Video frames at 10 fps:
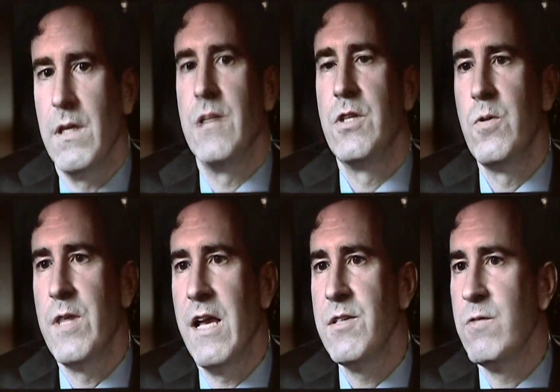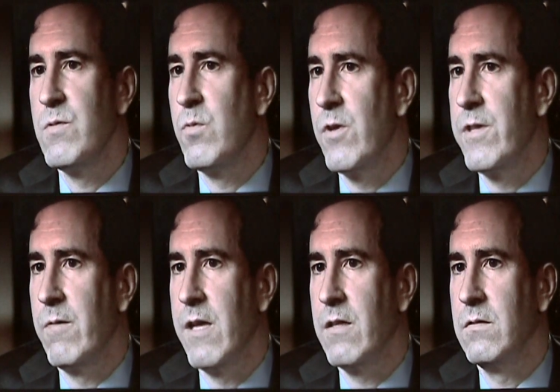In 2000, it was more
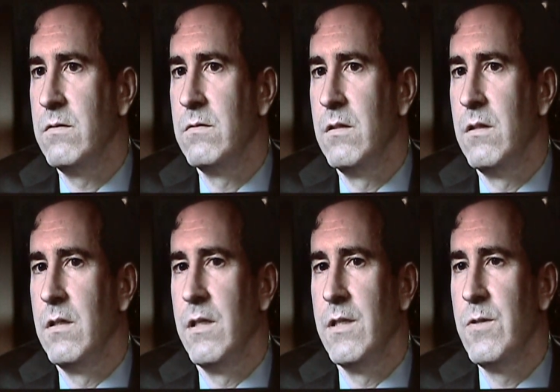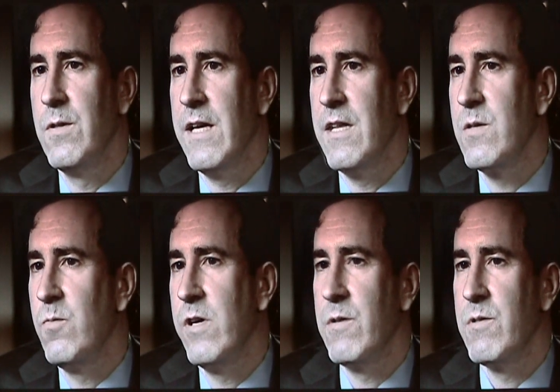theoretical. In
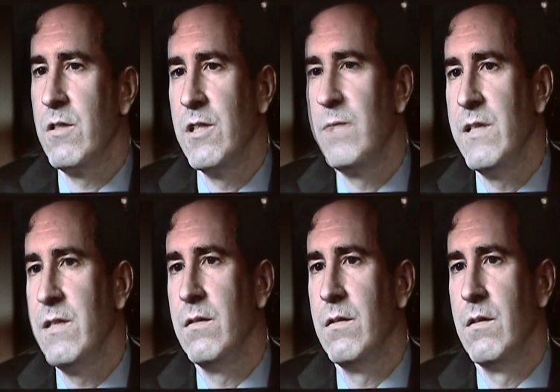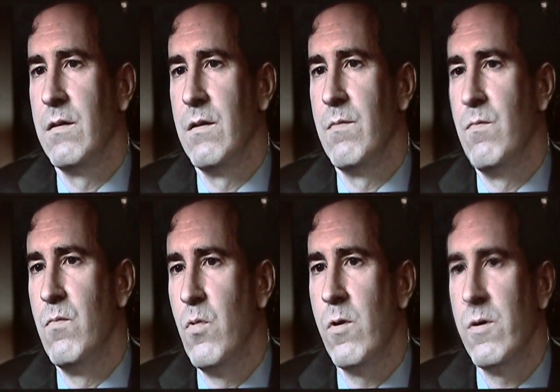2001, it was a little bit
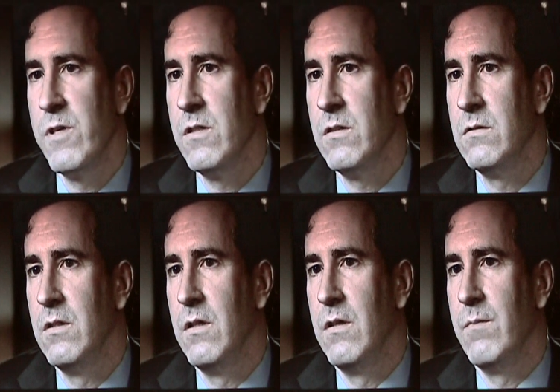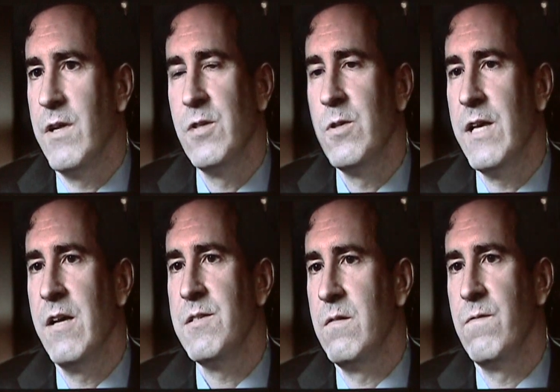more real. By
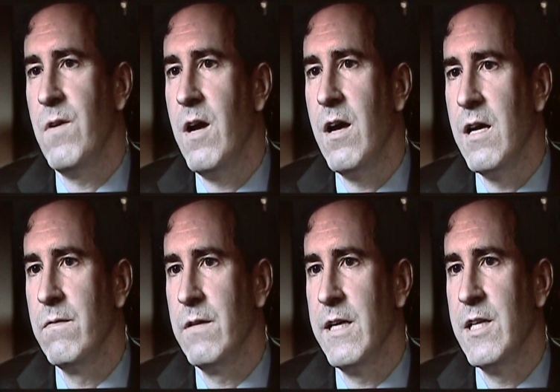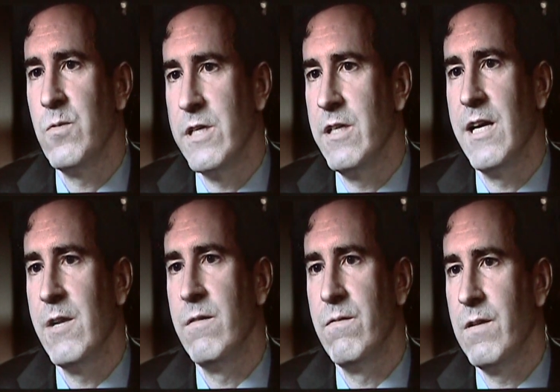2005, I had 29
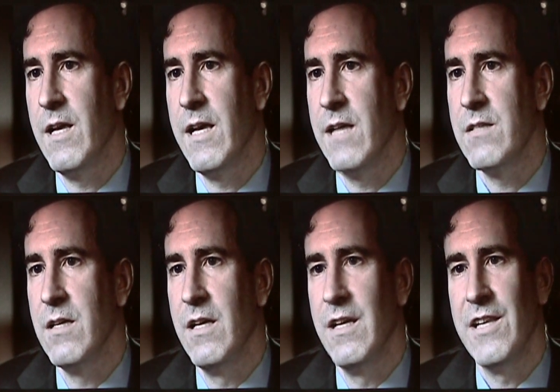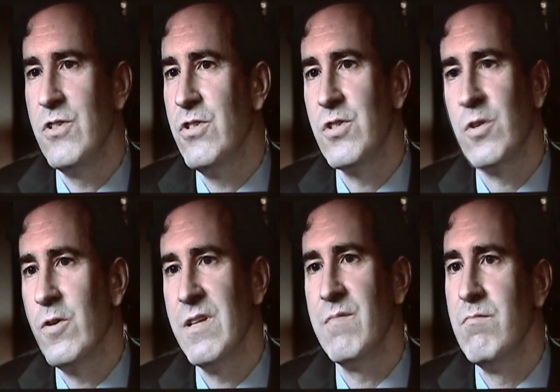red flags that you just
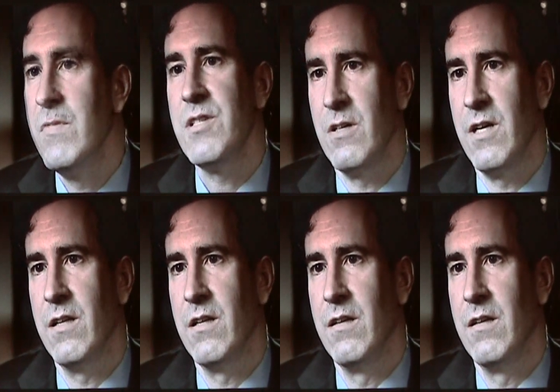couldn't miss on.